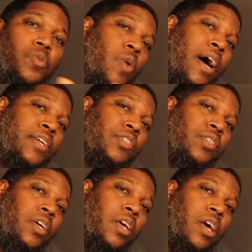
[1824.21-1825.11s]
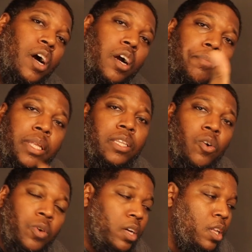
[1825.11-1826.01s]
to wash a complete
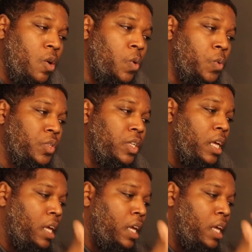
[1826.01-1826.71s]
load of clothes,